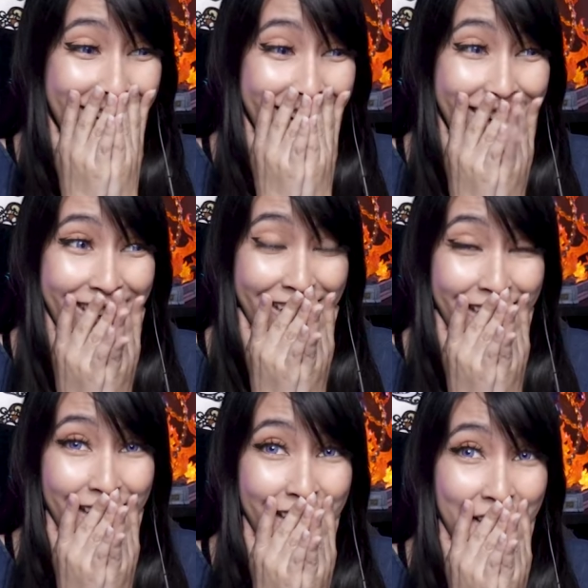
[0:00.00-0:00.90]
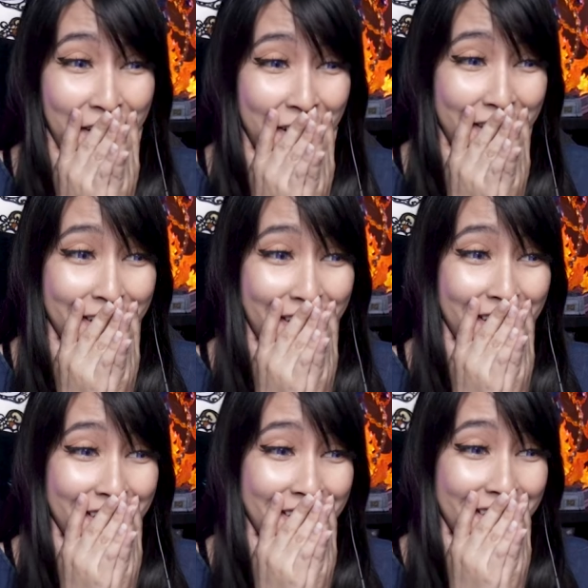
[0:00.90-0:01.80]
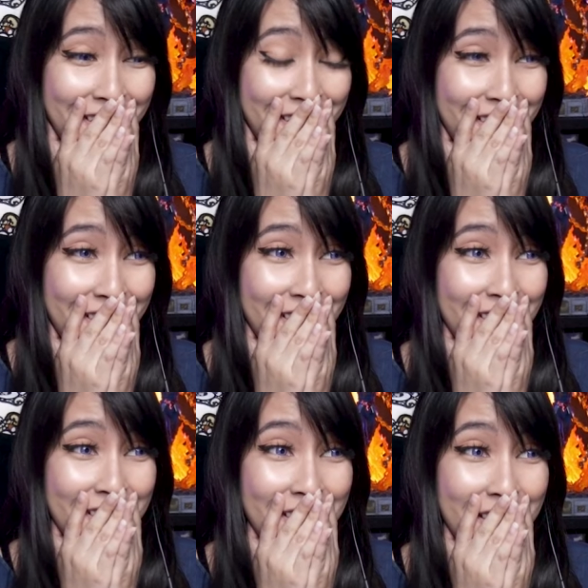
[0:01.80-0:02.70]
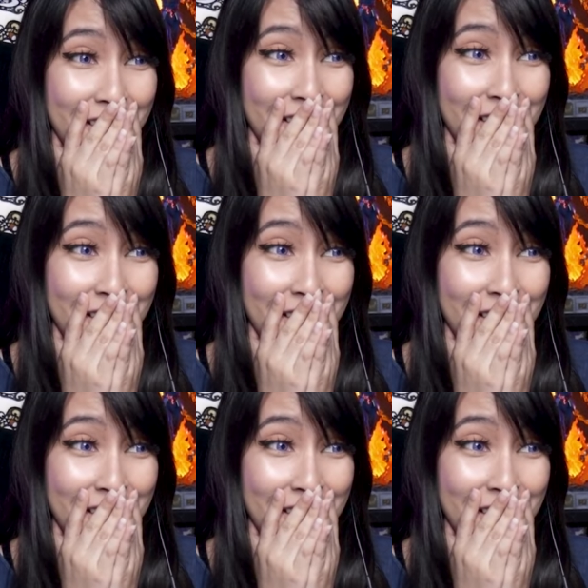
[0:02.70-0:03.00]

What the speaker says: (no one is talking)